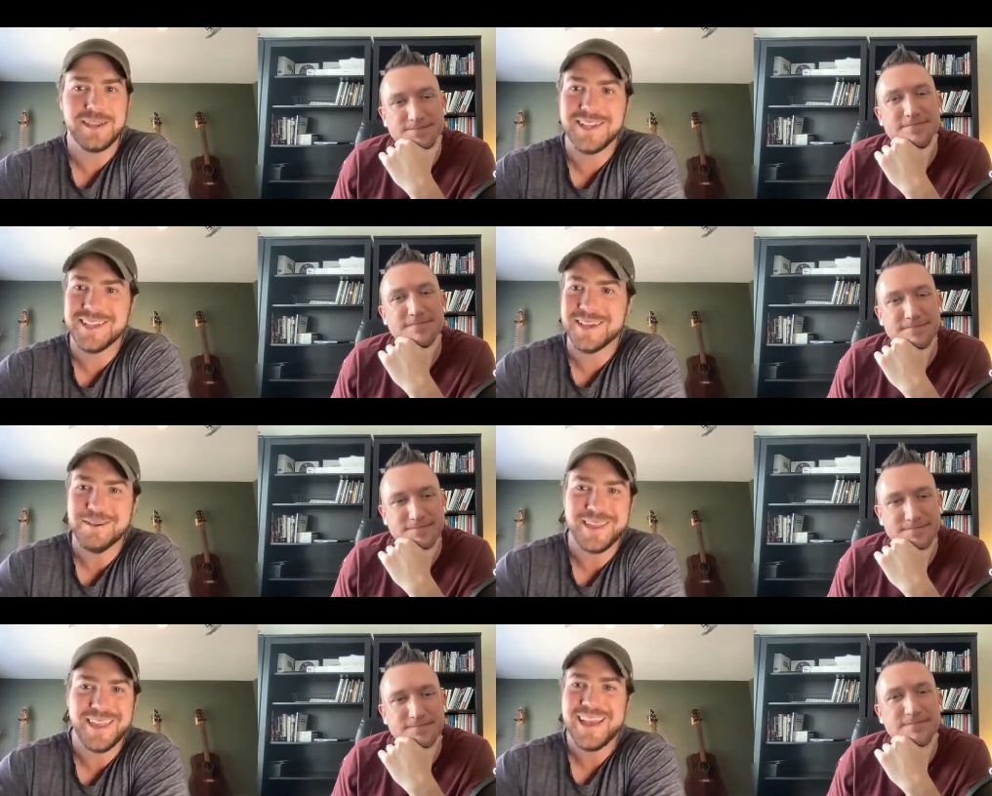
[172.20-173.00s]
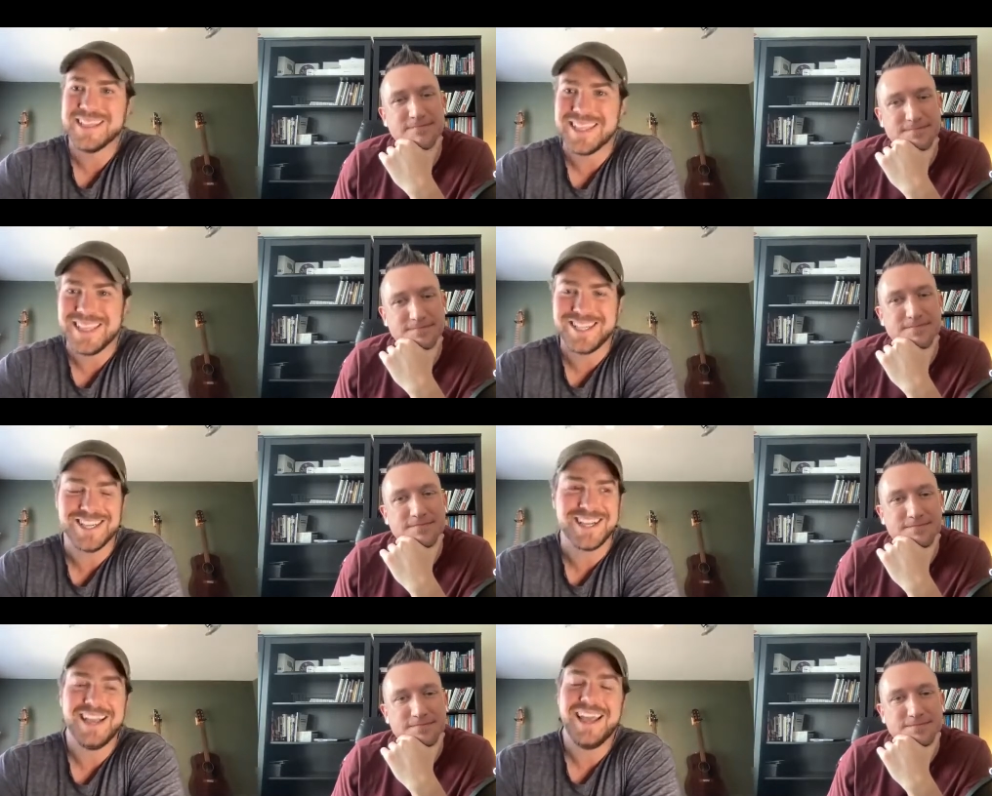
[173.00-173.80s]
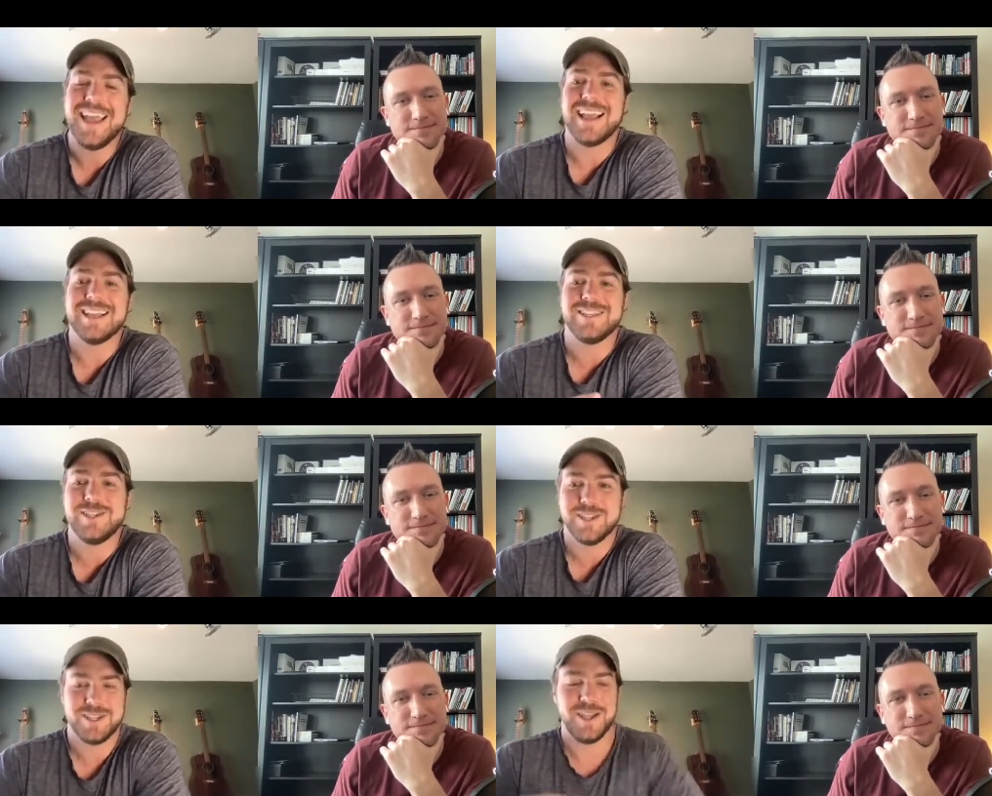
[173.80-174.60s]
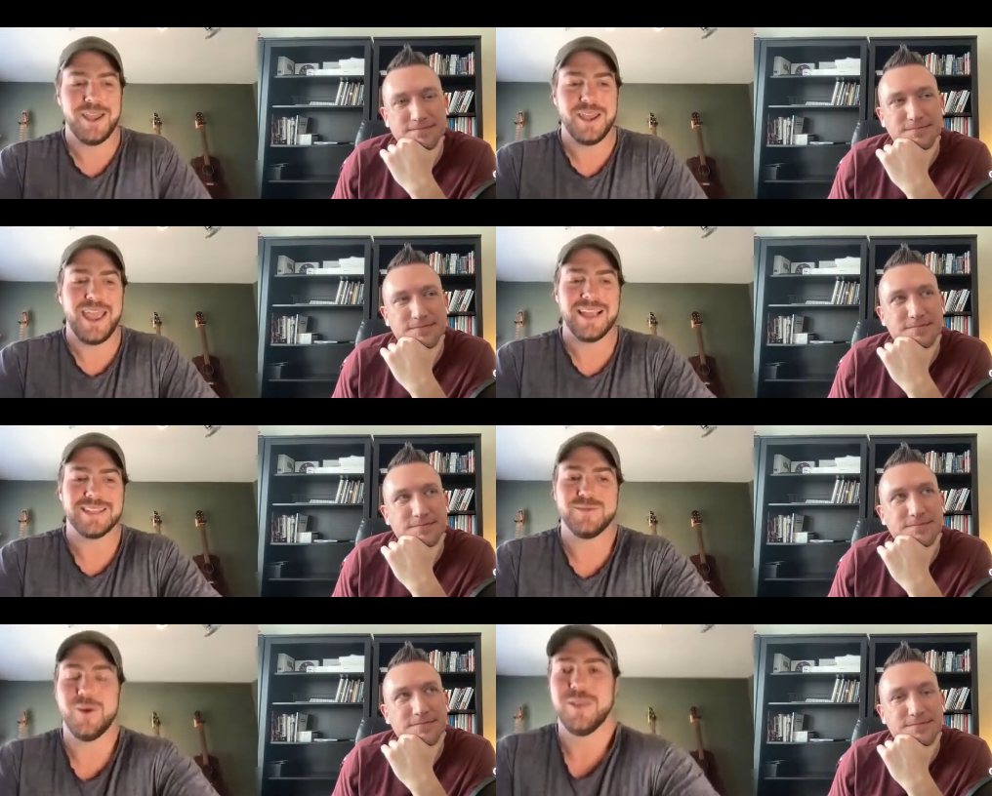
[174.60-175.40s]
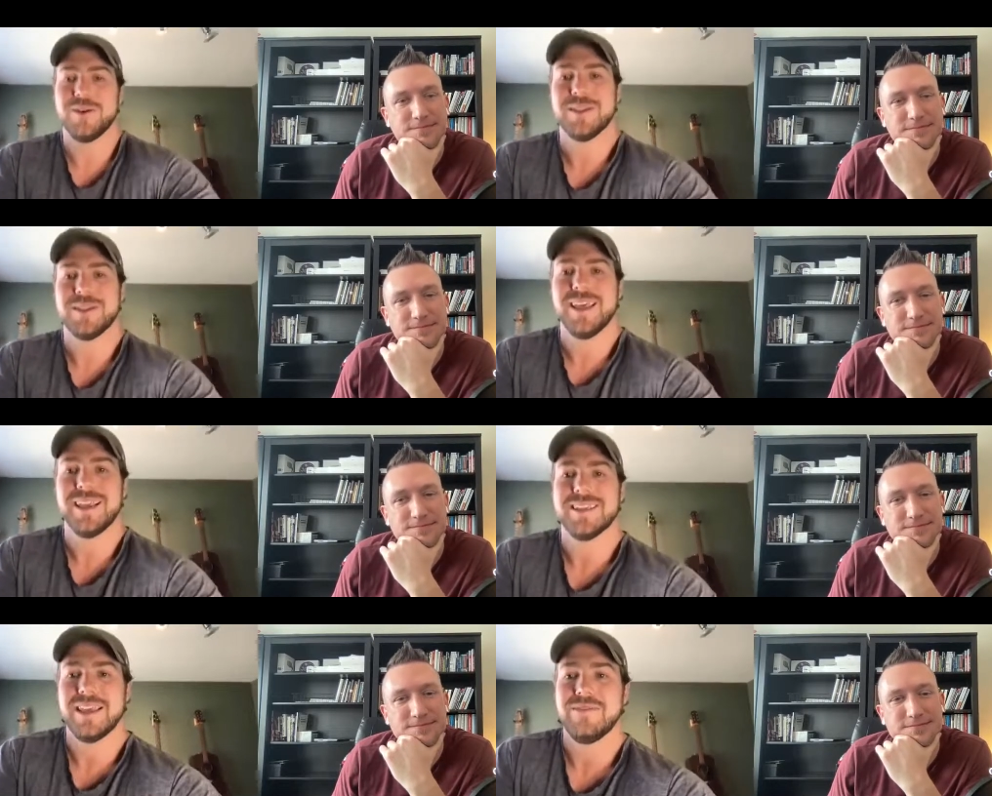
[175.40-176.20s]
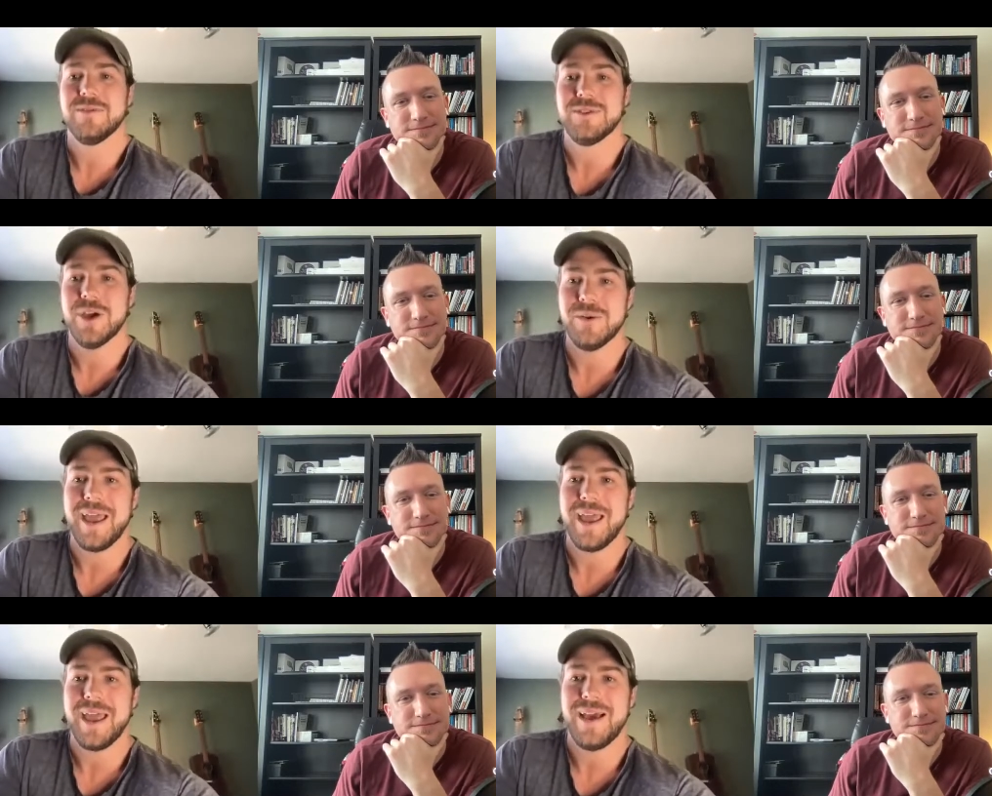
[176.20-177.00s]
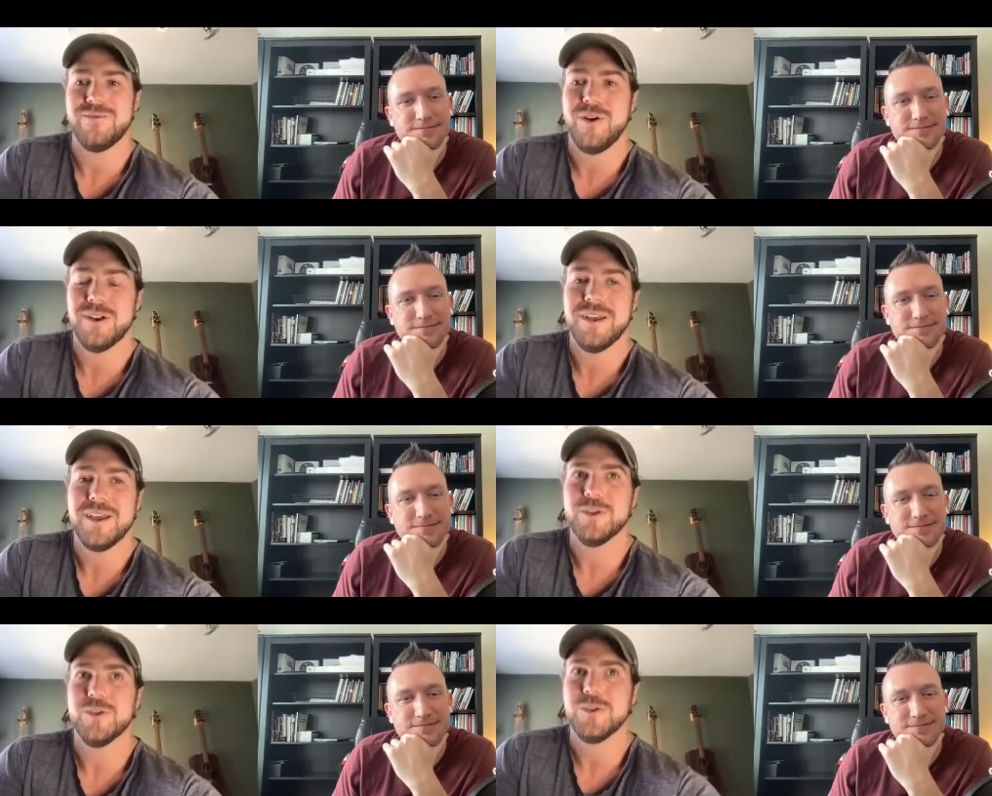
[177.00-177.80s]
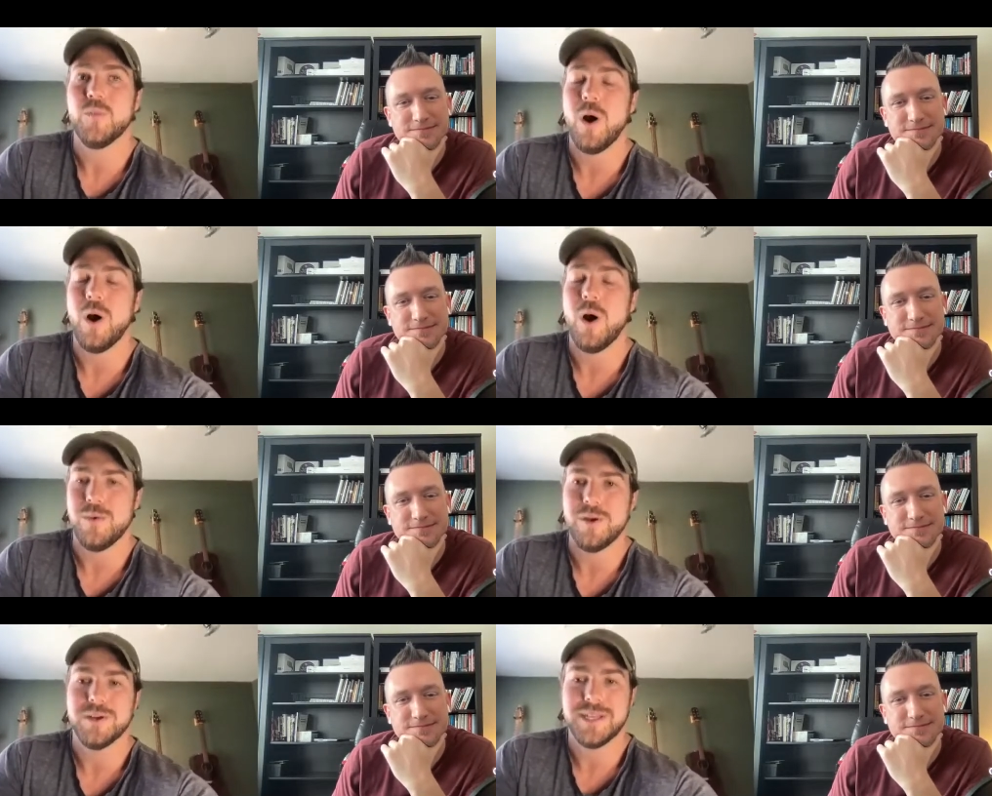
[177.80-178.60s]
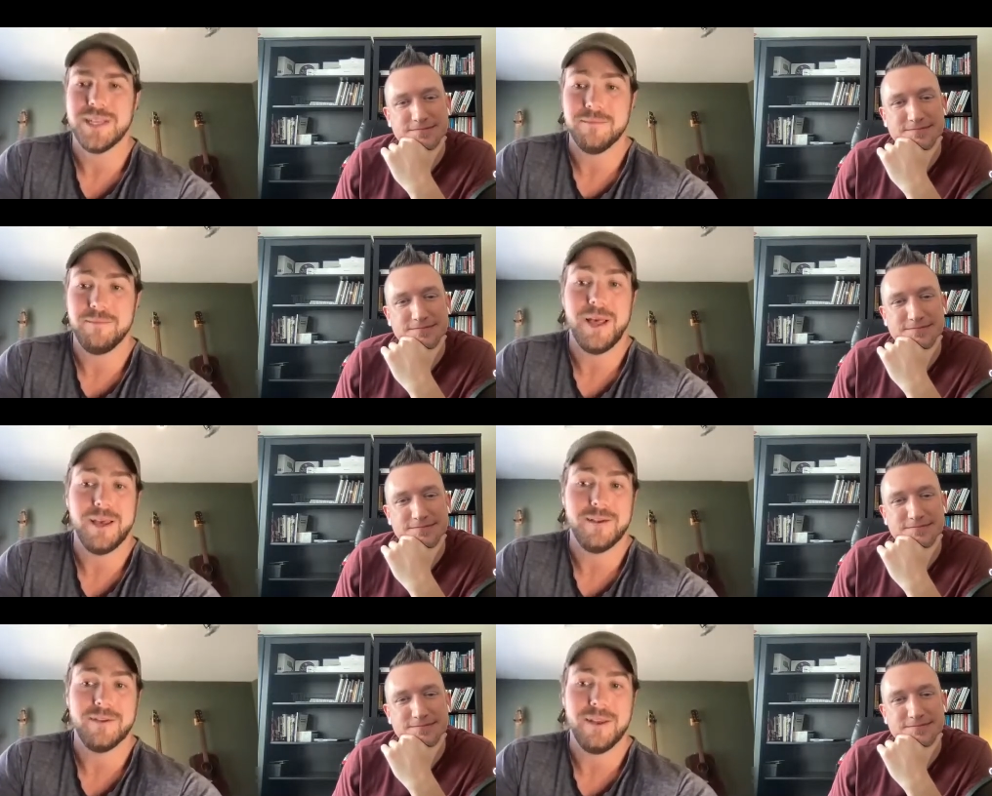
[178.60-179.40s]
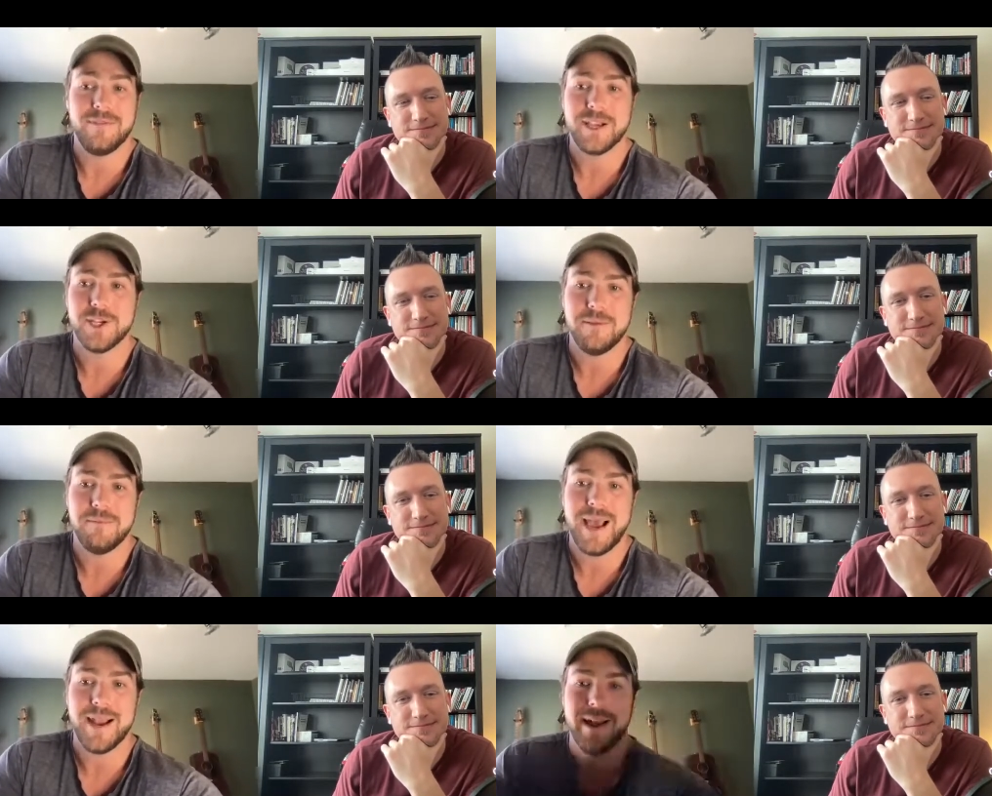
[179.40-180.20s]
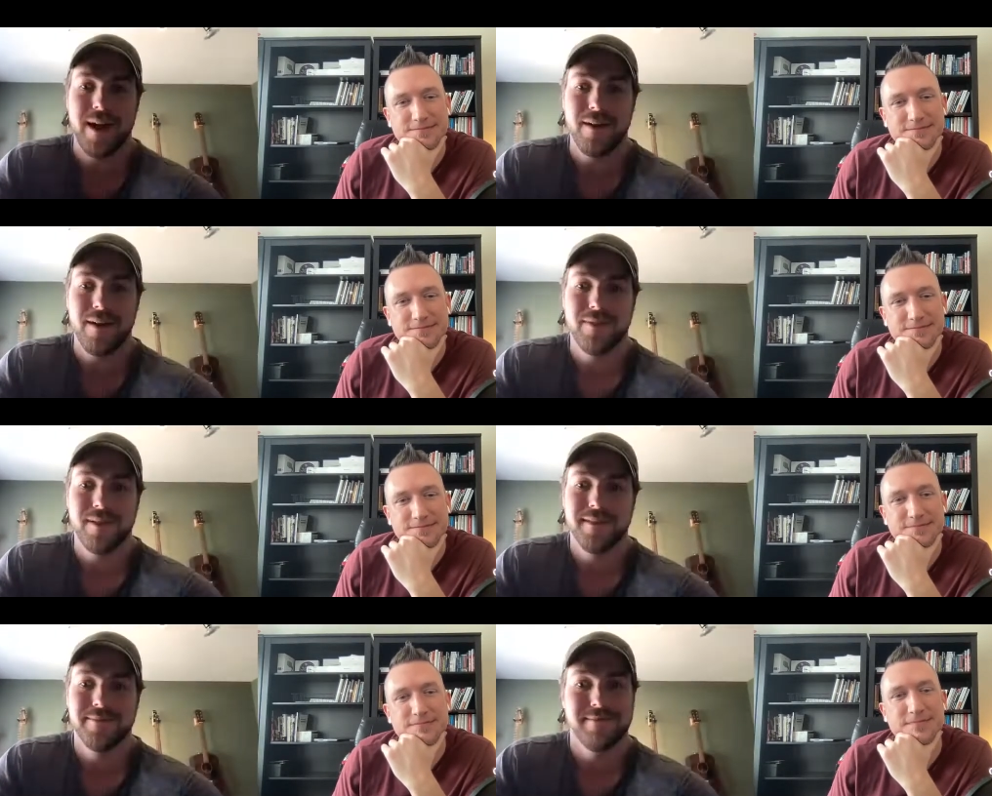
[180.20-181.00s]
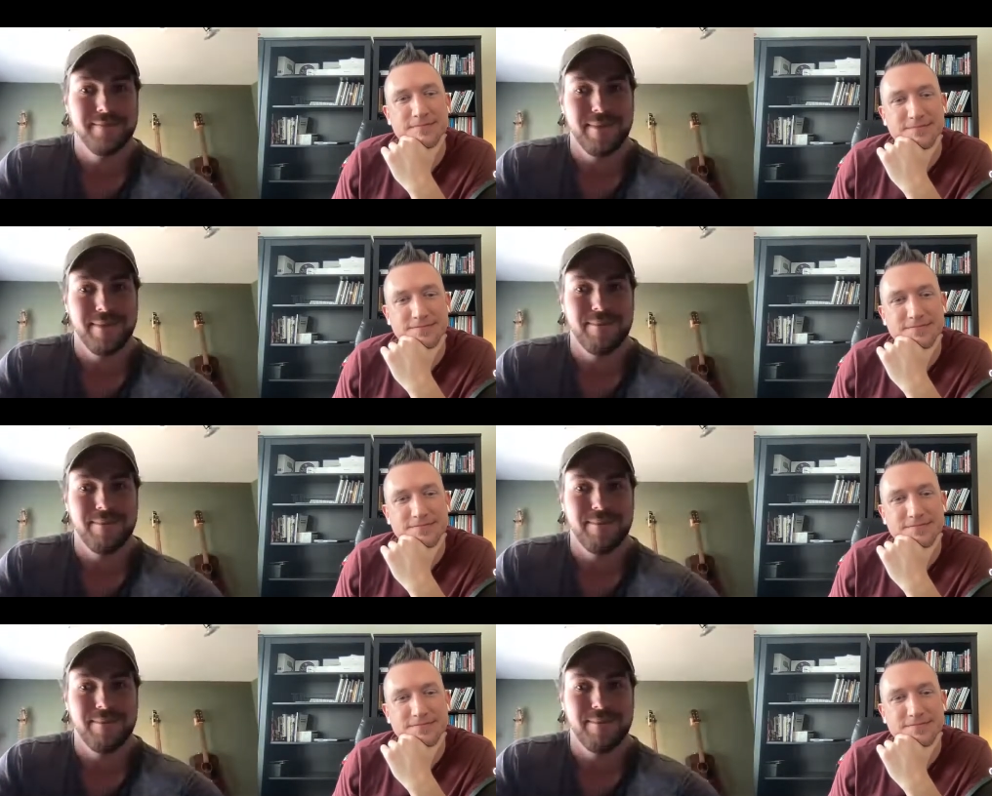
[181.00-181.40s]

Speaker 1: with teaching. It's just it's one of those things that if you don't have one, you'll you won't notice it. But if I shut mine off, mm. pretty